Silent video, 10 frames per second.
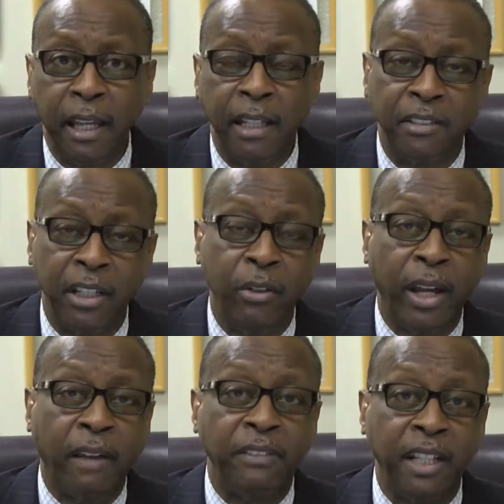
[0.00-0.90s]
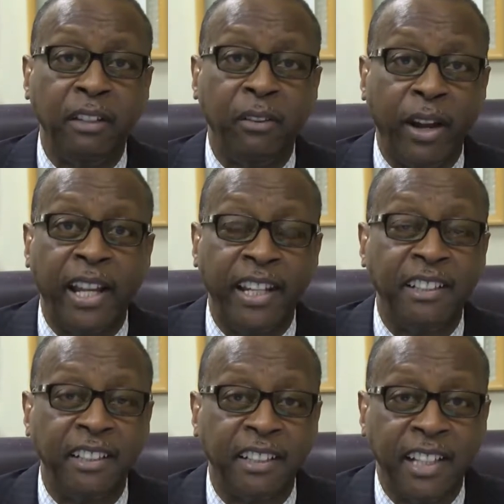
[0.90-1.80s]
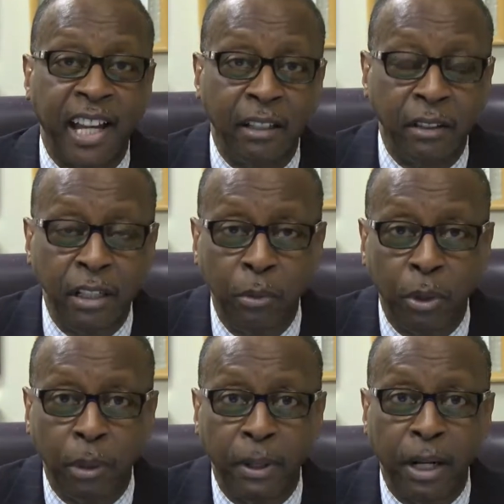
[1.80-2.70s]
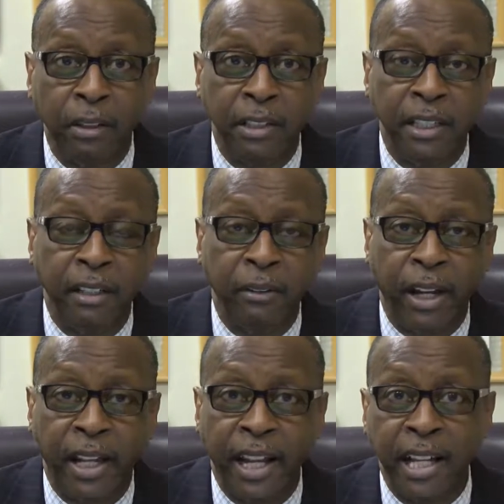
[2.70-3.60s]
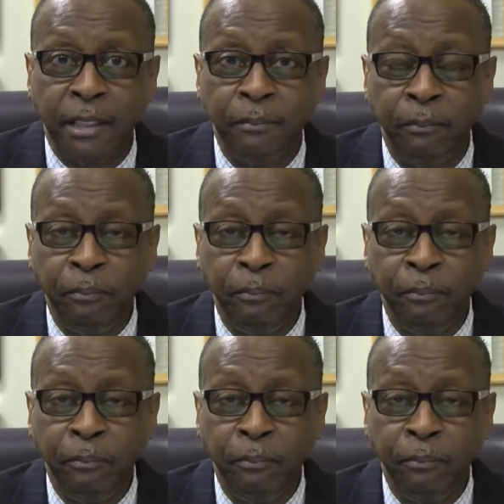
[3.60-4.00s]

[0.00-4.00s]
and say you have 10 grand into the account and you want to borrow the 10 grand out,